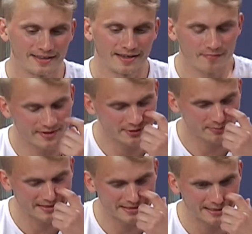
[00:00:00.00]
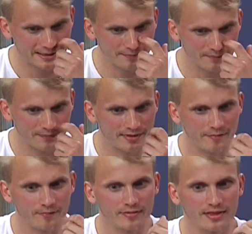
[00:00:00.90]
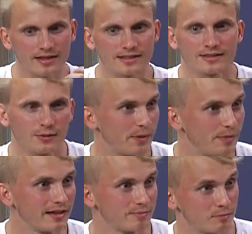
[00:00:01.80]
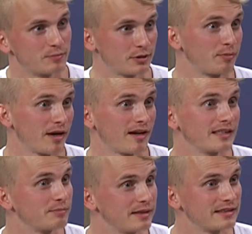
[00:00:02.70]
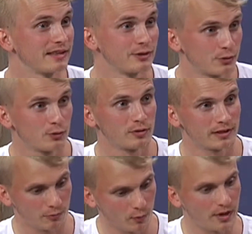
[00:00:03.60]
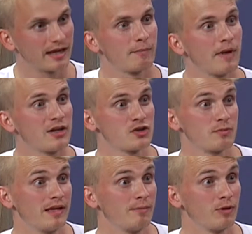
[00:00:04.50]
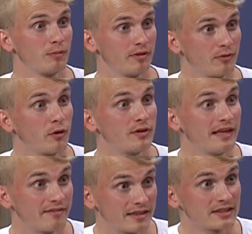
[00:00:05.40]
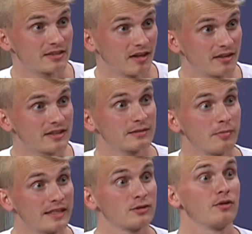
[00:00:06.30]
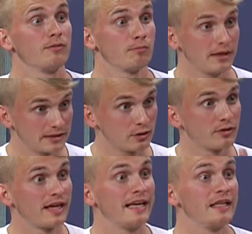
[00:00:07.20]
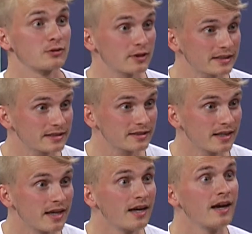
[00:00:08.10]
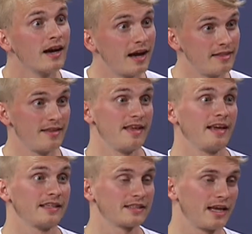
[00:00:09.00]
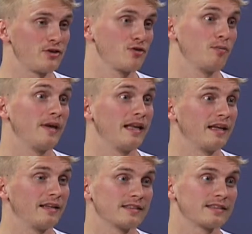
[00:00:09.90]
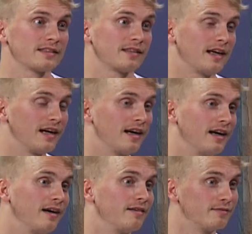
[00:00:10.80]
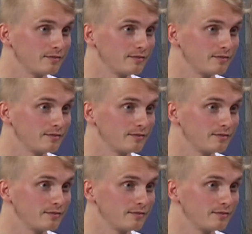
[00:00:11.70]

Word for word: um, so basically, so we built Soprella is basically a tool that we can match people before the event starts uh -huh. based uh-huh. on based on their interest, mm. and then they can schedule meetings. Uh,